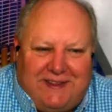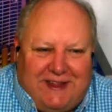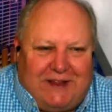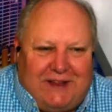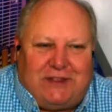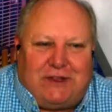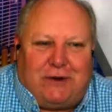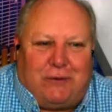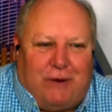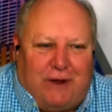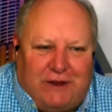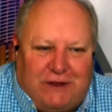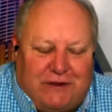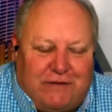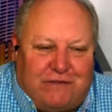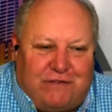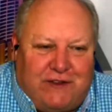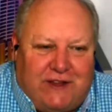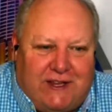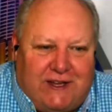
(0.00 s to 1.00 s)
that they're
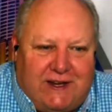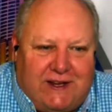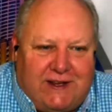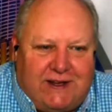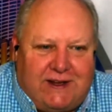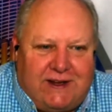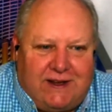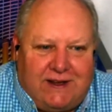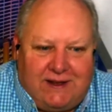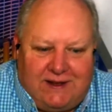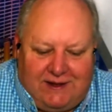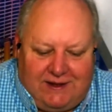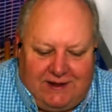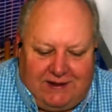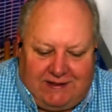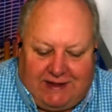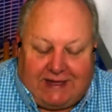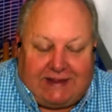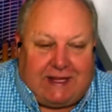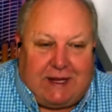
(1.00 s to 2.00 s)
undefeated,
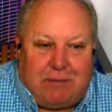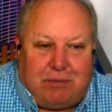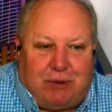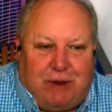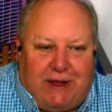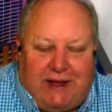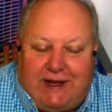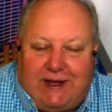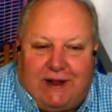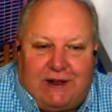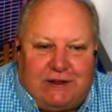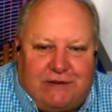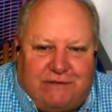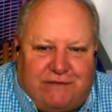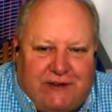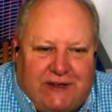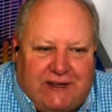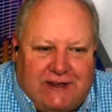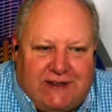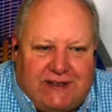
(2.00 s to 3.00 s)
that they play an
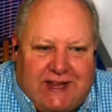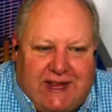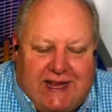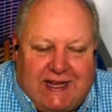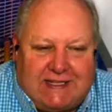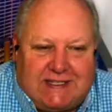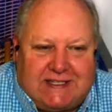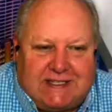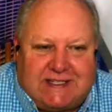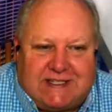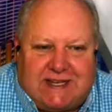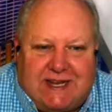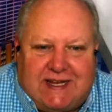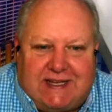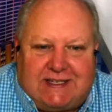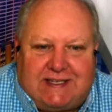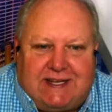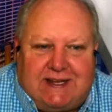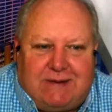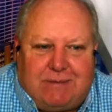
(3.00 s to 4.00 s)
undefeated Kansas
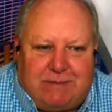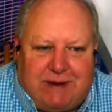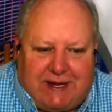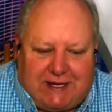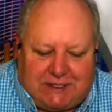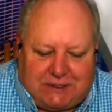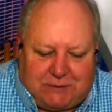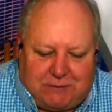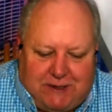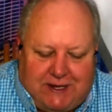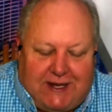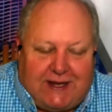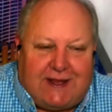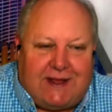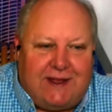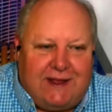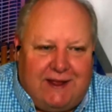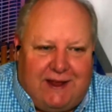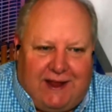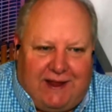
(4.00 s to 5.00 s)
State team next
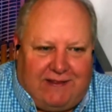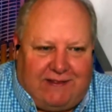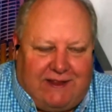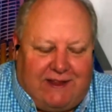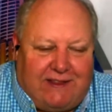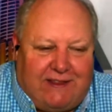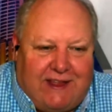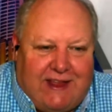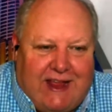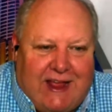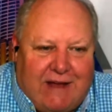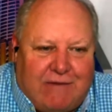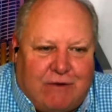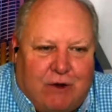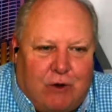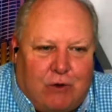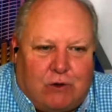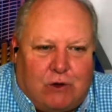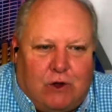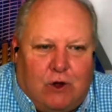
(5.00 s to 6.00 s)
week, and then they
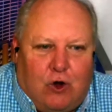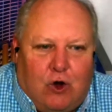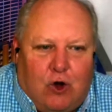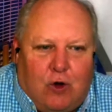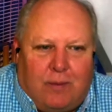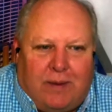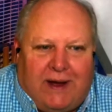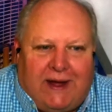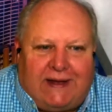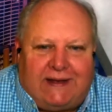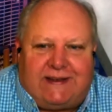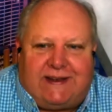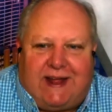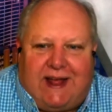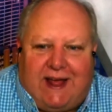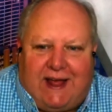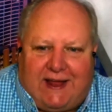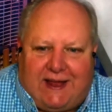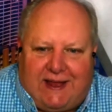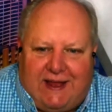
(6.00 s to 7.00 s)
have Oklahoma on
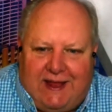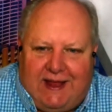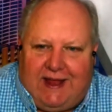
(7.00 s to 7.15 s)
deck.